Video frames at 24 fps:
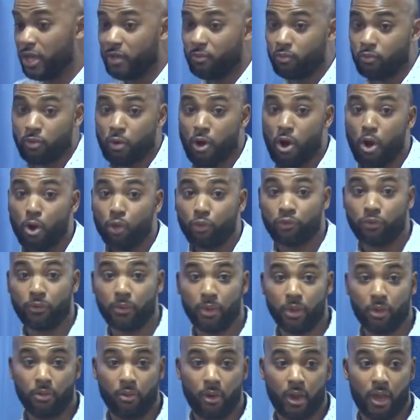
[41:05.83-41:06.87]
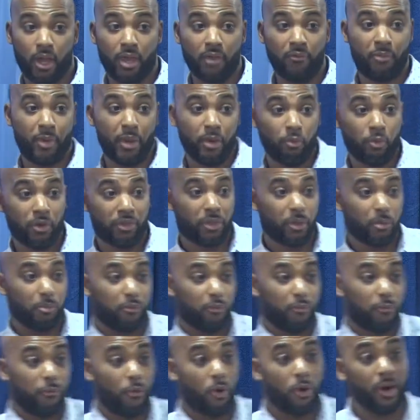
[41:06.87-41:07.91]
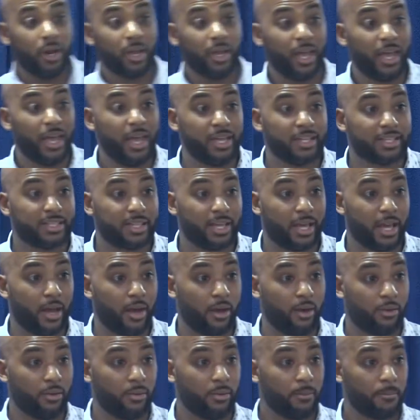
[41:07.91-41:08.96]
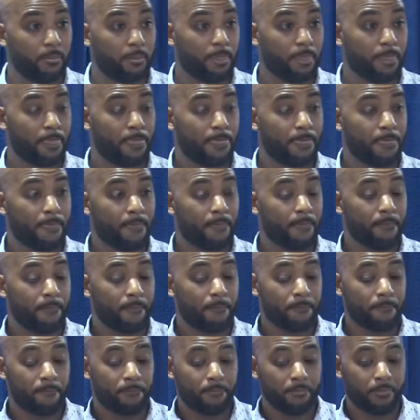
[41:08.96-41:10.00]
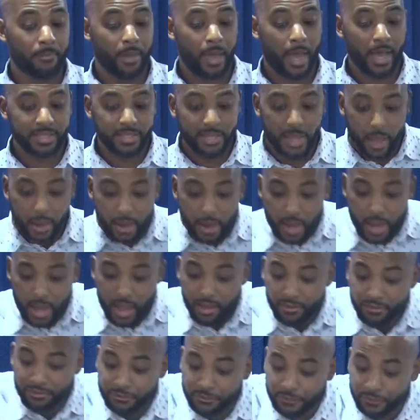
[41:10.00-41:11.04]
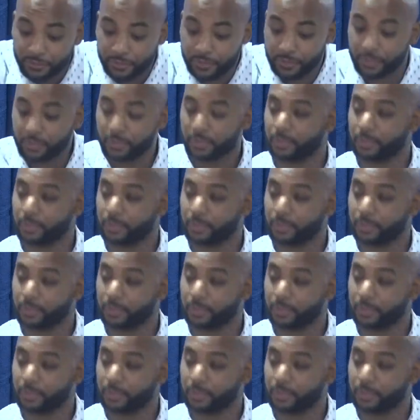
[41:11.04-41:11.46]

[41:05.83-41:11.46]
and rose from the grave, been with them for 40 days now has now left.